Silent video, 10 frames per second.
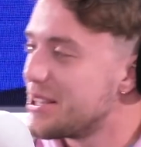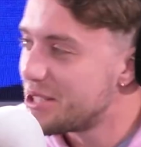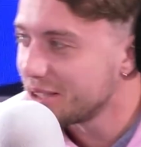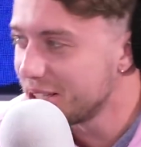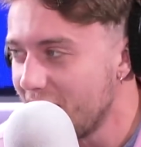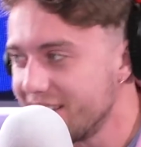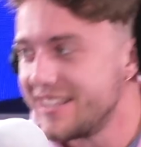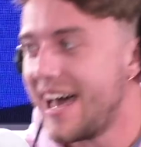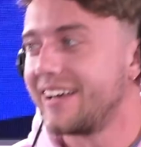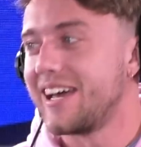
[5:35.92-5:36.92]
took the chance
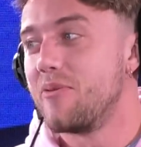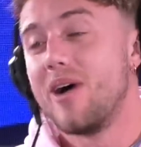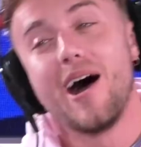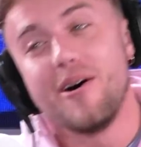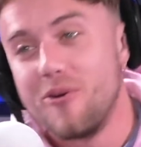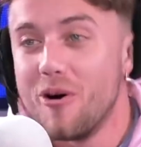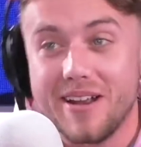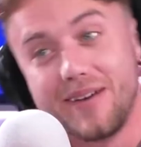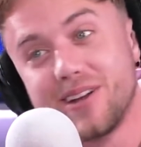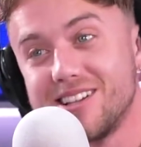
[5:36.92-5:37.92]
on that and go, well,
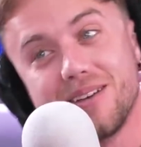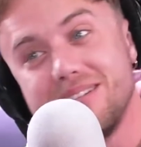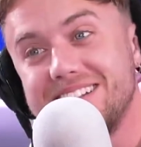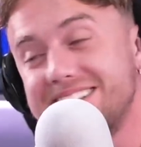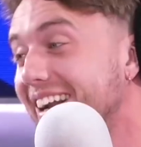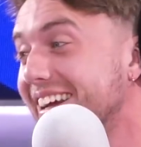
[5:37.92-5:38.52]
Roman, I've got something to tell you.